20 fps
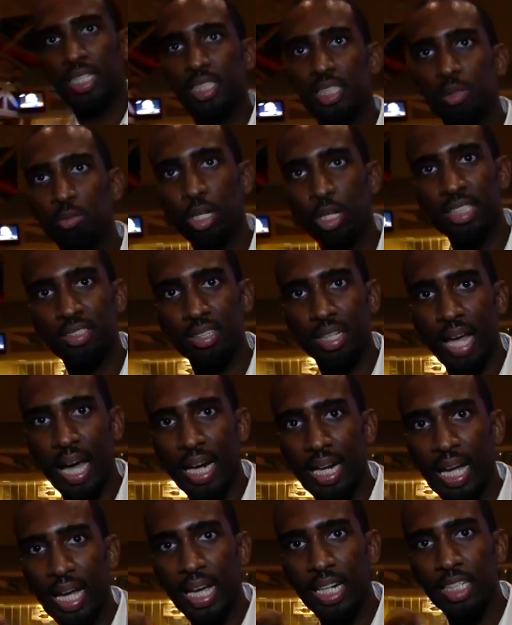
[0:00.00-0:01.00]
she brings a lot
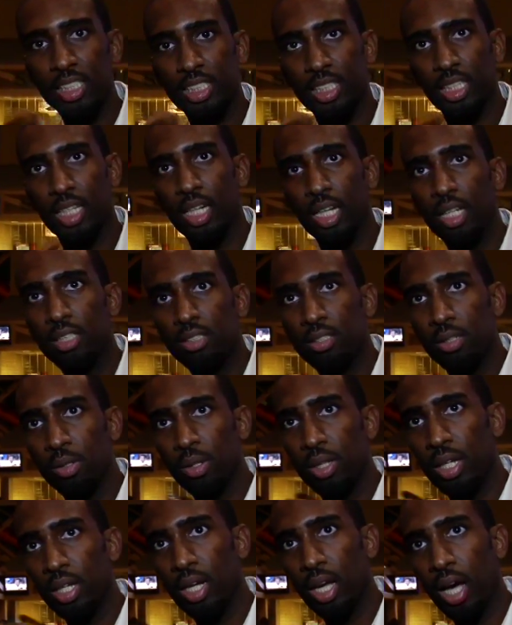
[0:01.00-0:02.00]
of energy to
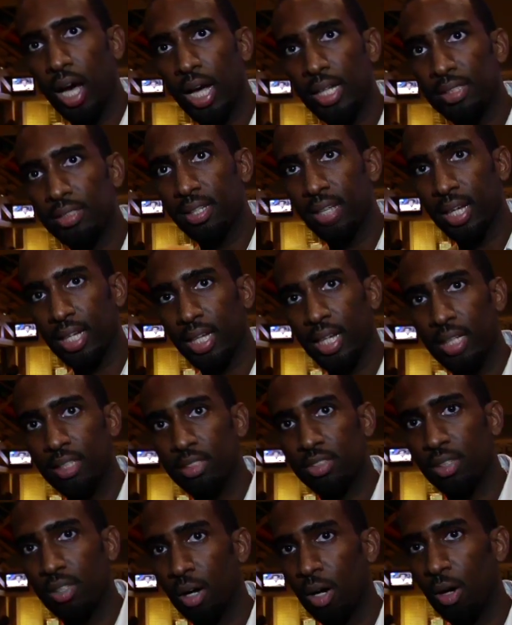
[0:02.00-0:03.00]
the ticket.
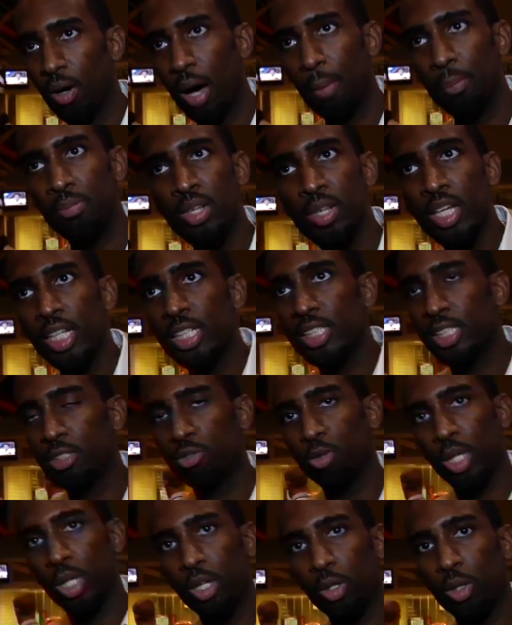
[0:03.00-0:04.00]
So she's
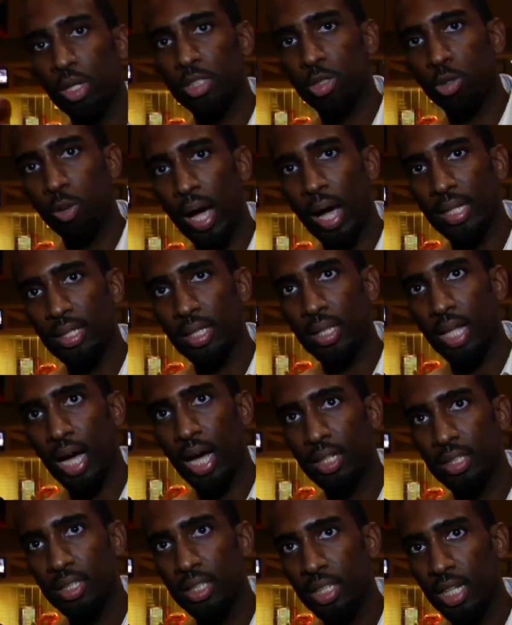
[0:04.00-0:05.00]
really going to attract a lot
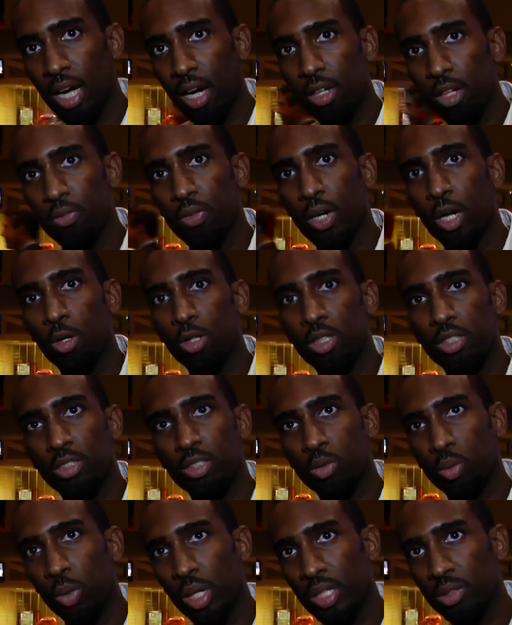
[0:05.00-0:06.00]
of the younger voters as
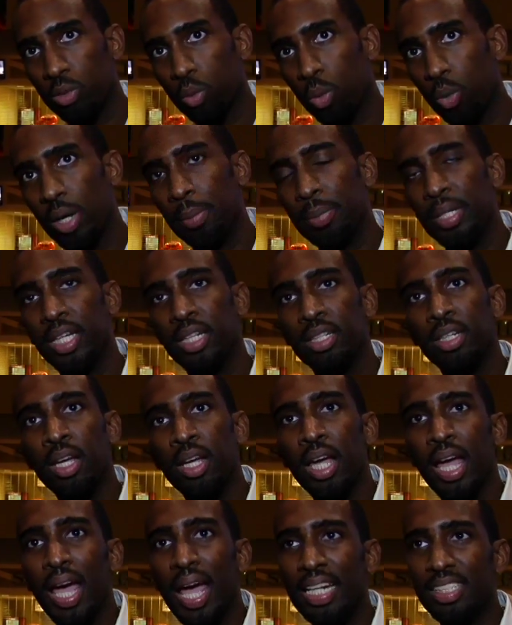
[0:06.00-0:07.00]
well as women
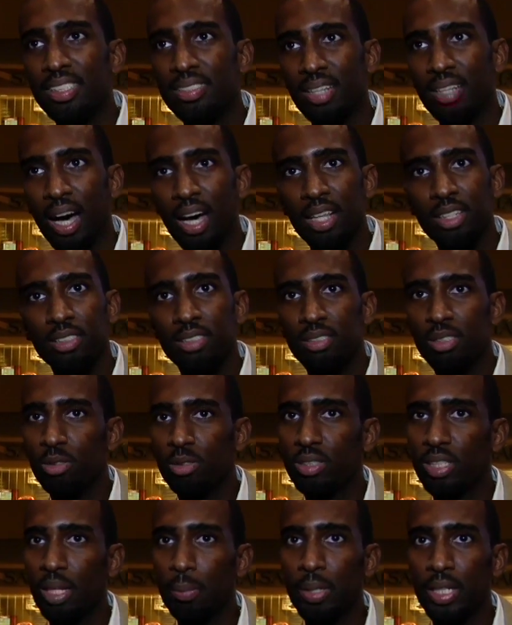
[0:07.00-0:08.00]
and just others who
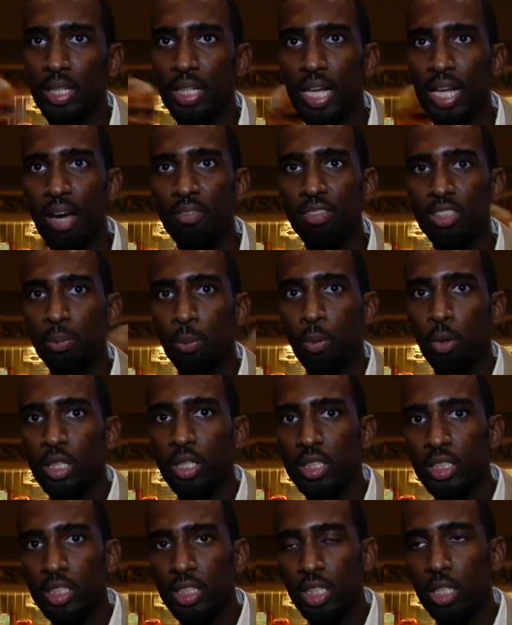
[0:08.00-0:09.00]
typically haven't supported
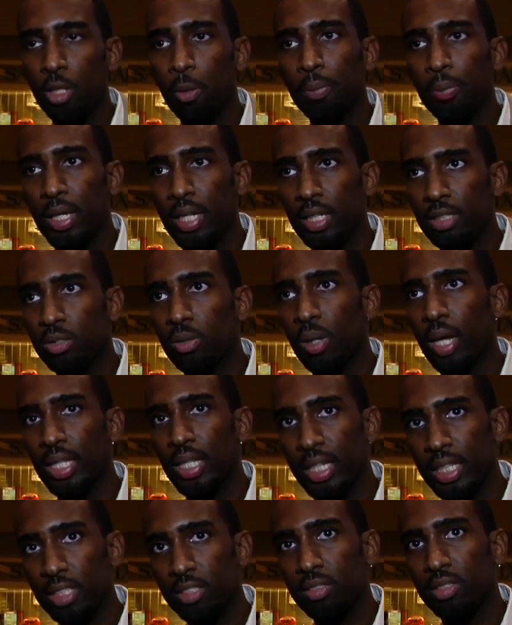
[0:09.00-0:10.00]
the GOP. So I
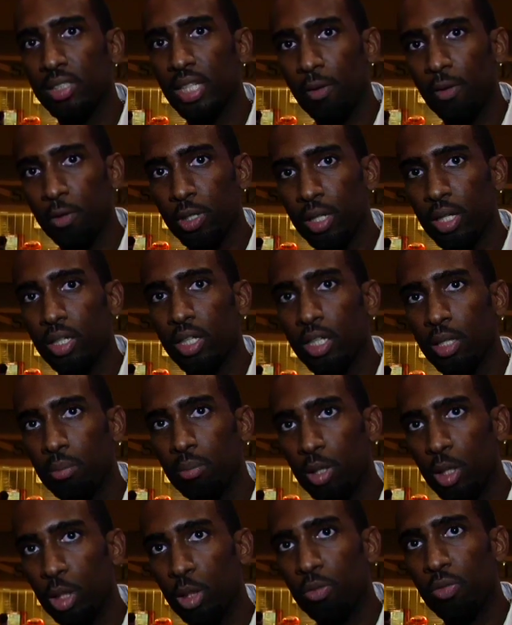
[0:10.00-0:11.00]
think this is definitely a good
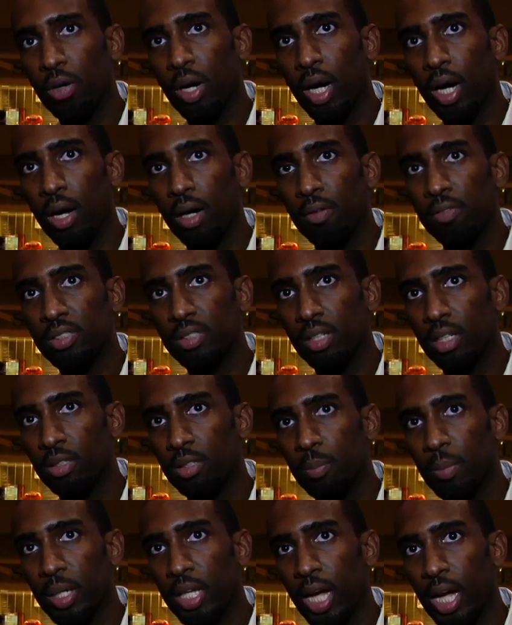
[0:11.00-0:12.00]
move, Senator
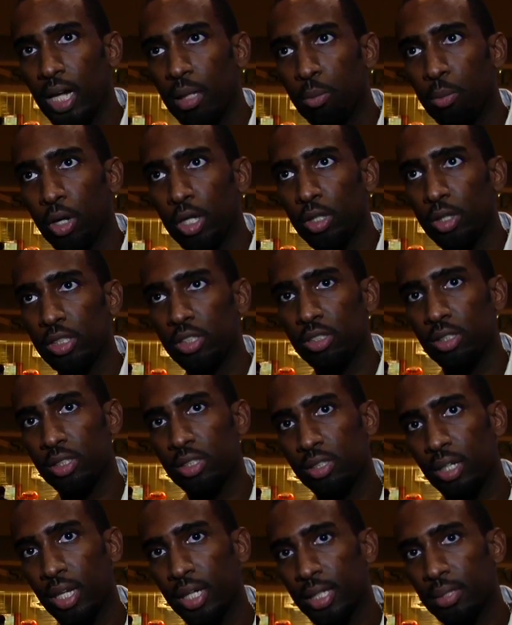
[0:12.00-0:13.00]
McCain, to bring her onto the
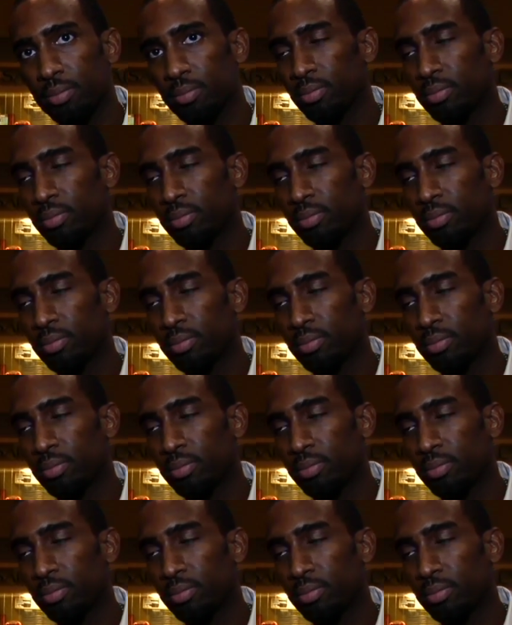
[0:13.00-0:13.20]
ticket.